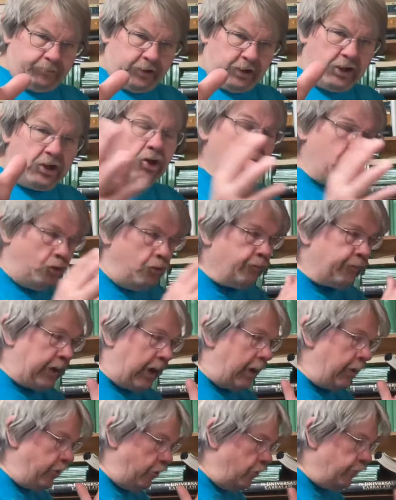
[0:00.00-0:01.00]
you've
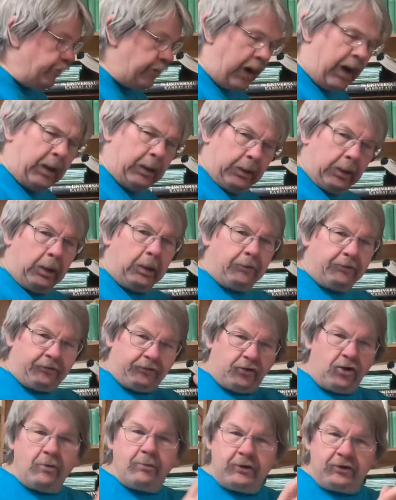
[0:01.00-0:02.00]
got you've got little
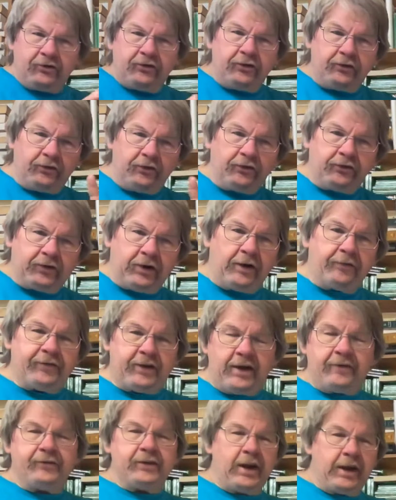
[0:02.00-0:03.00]
skirmishes and stuff
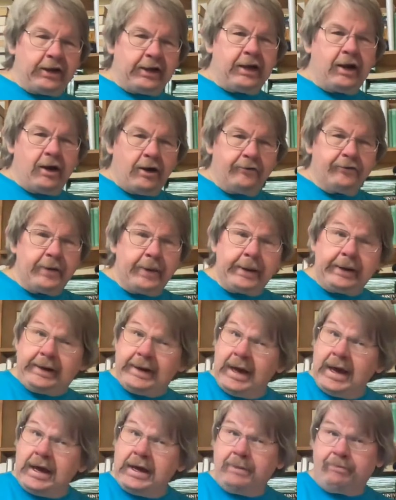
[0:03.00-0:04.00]
you have to take care of in the
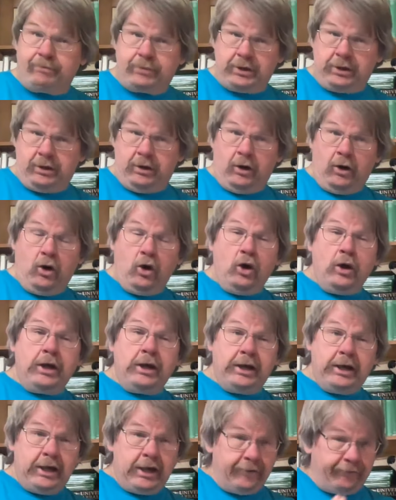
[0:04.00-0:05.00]
game, but
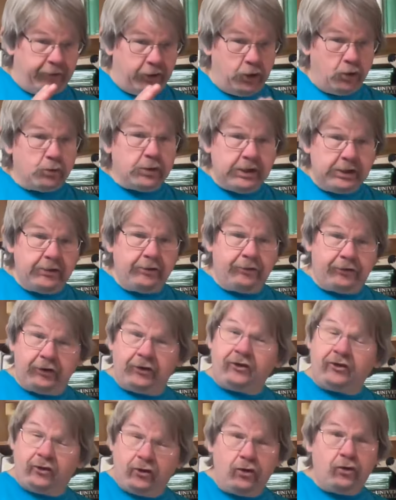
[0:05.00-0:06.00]
if you can
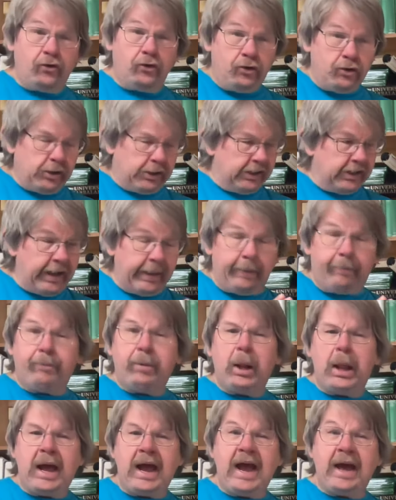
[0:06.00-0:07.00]
the sooner you can get a
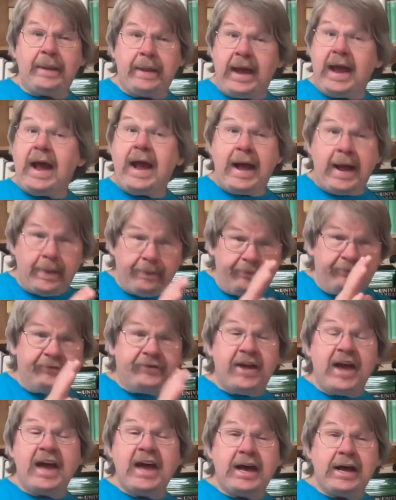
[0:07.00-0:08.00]
plan and
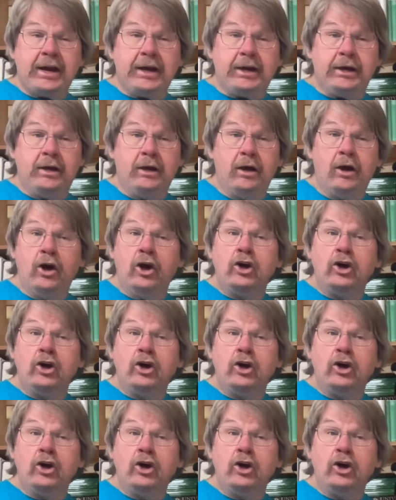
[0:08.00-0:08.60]
then